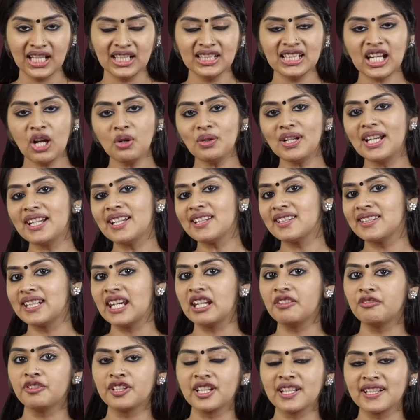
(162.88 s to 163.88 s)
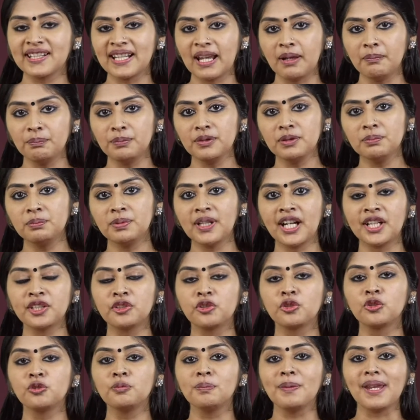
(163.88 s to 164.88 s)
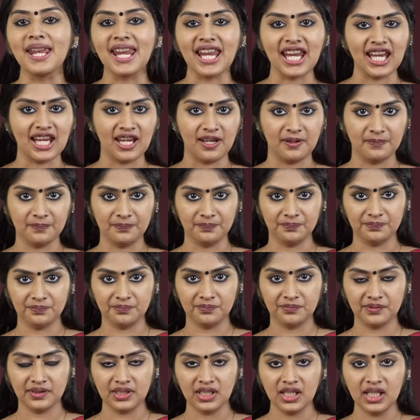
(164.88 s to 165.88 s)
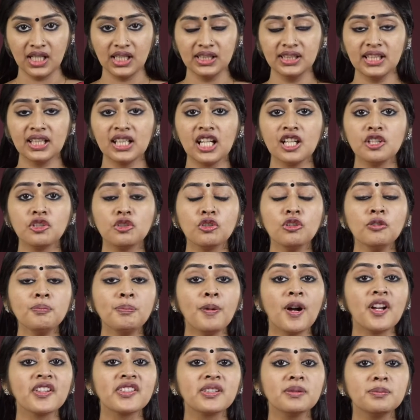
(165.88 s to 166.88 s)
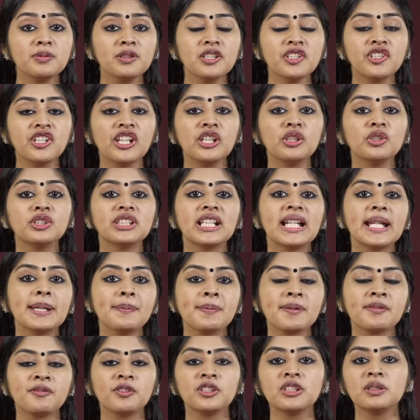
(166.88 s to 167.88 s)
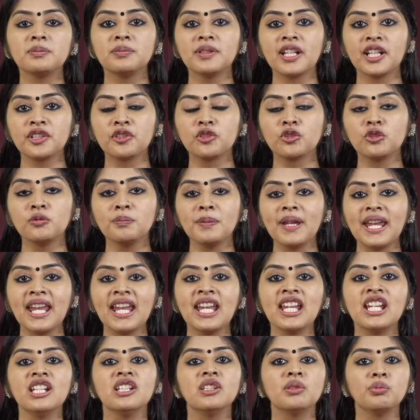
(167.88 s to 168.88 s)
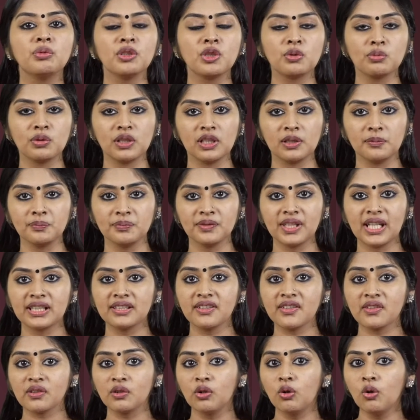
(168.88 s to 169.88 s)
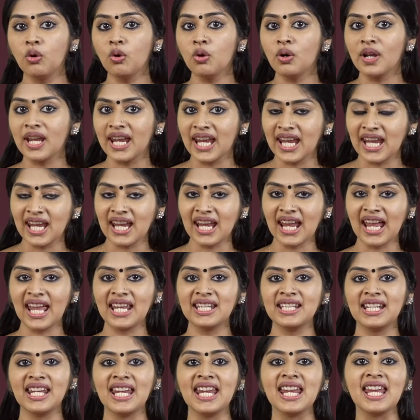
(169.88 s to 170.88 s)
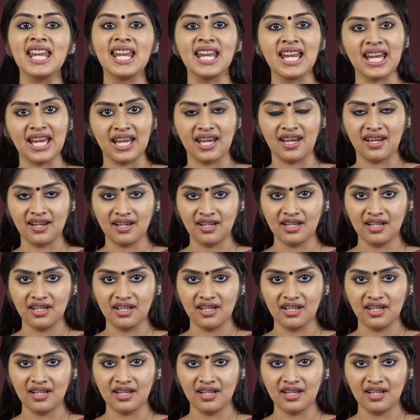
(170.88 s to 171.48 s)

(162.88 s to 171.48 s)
Now let us take for example blood group A. There are 2 possible genotypes for the blood group A individual, that is OA and AA.